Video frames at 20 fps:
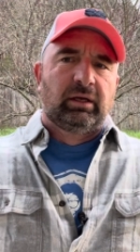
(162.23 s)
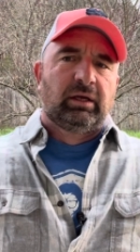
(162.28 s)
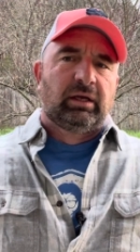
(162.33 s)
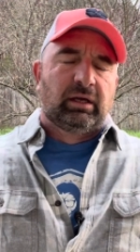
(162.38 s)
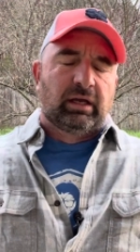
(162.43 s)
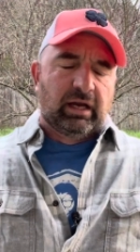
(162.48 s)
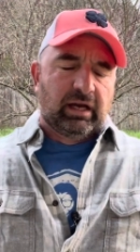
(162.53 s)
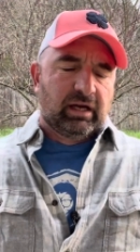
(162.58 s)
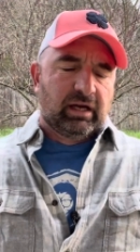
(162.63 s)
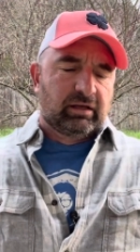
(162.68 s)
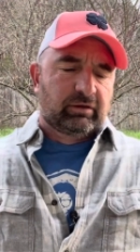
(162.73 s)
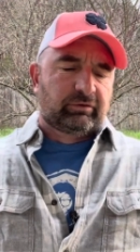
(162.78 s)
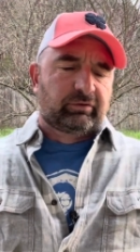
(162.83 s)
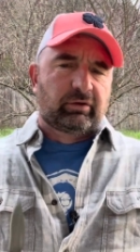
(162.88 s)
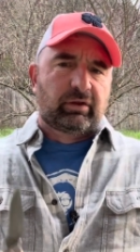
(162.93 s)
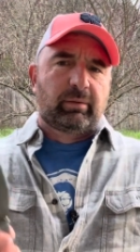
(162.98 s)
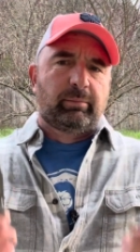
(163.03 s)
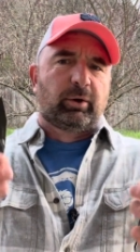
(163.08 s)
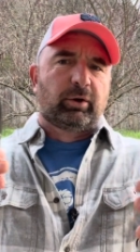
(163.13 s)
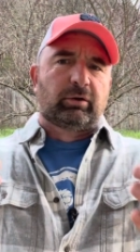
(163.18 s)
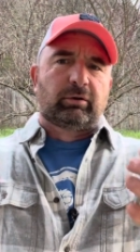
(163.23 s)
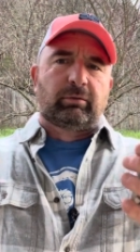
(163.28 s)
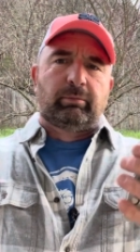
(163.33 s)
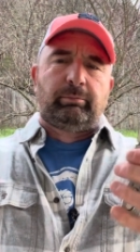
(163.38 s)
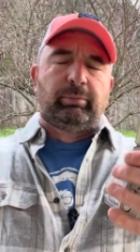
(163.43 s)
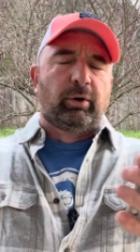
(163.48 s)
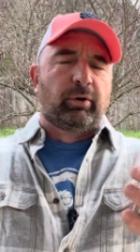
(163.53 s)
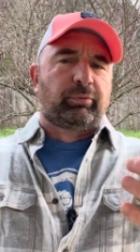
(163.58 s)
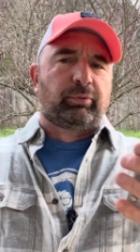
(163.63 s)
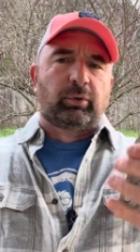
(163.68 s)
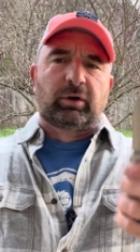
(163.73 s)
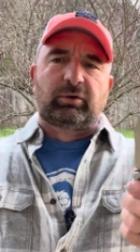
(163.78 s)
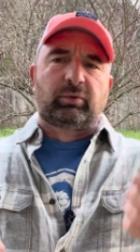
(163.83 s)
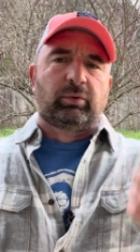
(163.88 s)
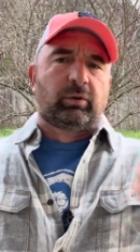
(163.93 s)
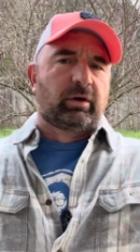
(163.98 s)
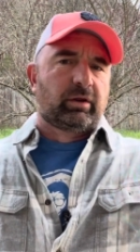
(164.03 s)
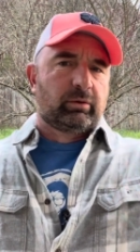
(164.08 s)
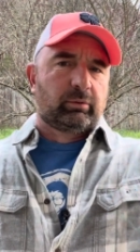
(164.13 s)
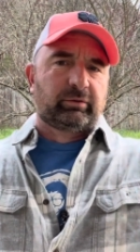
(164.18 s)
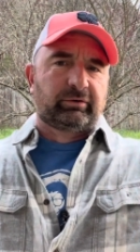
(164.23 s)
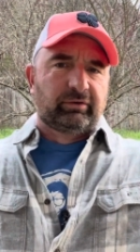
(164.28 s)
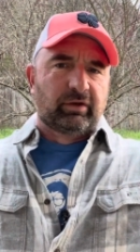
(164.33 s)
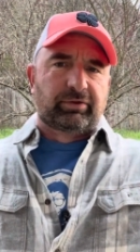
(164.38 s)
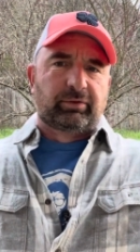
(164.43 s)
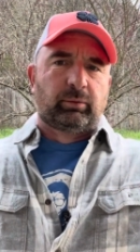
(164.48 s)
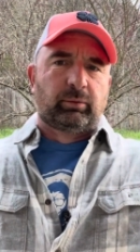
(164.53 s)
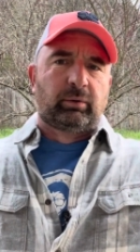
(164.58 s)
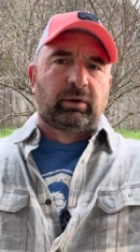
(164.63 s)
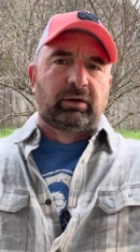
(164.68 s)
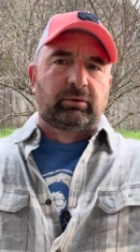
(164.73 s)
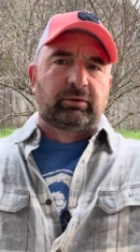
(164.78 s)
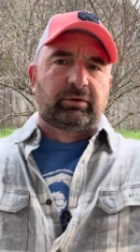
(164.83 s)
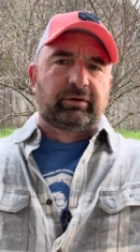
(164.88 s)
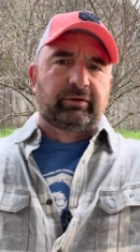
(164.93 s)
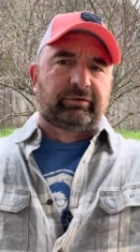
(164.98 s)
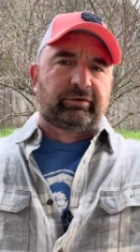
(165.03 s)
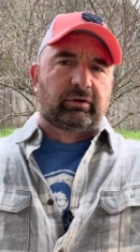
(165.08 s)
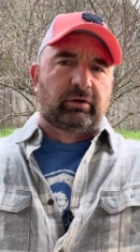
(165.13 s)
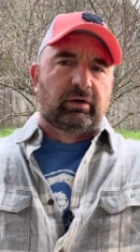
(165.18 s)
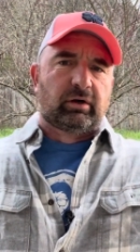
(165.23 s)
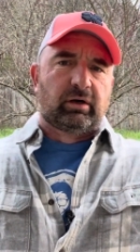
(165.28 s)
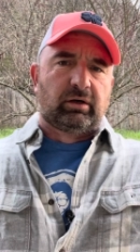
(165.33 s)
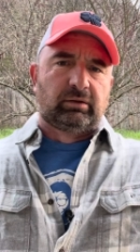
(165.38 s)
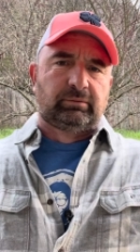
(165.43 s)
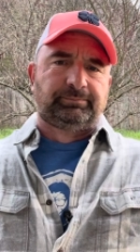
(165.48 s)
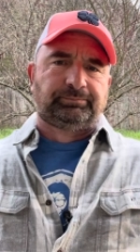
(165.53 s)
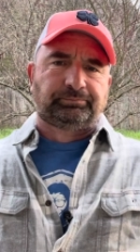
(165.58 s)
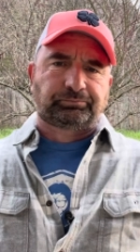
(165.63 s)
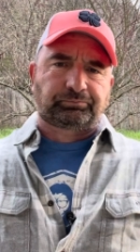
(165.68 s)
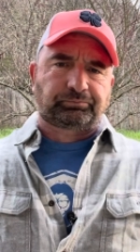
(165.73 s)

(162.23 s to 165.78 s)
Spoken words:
And so they both worked well. There was nothing wrong with this at all.